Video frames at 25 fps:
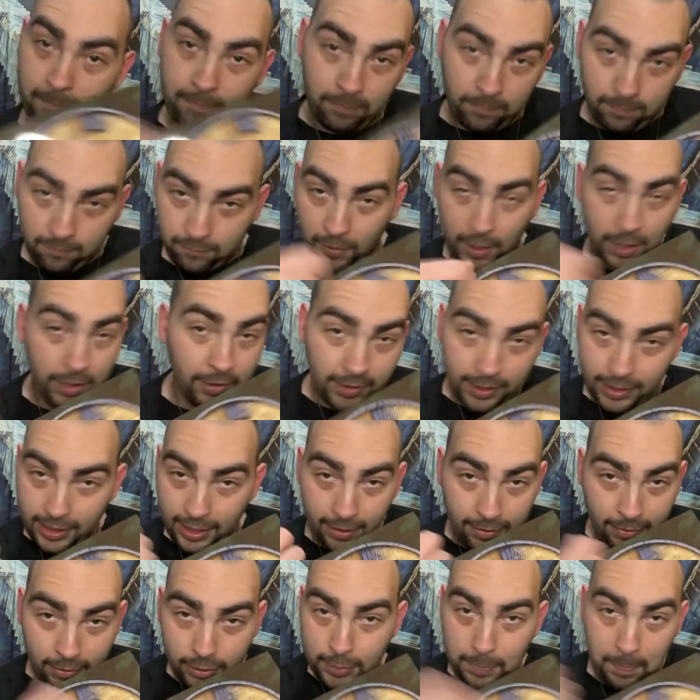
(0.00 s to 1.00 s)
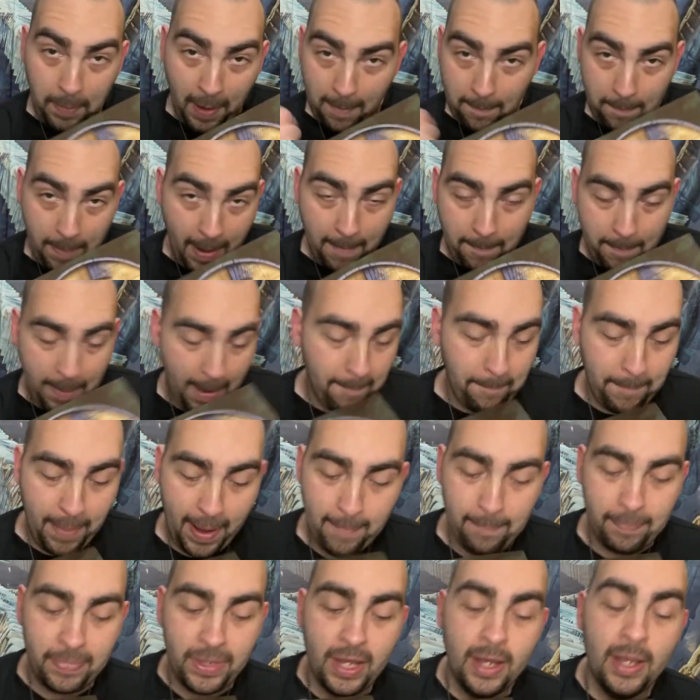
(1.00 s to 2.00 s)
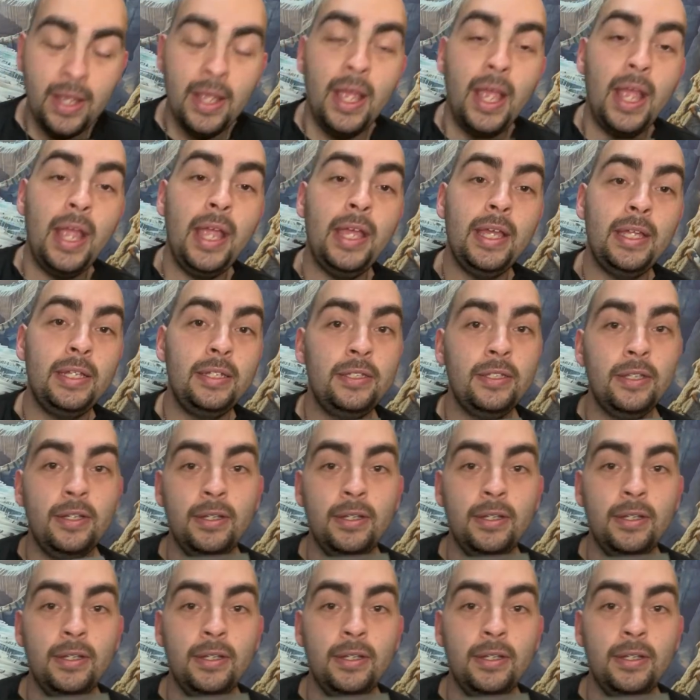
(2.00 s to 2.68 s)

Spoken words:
firing arrows, pop, pop, pop, pop. And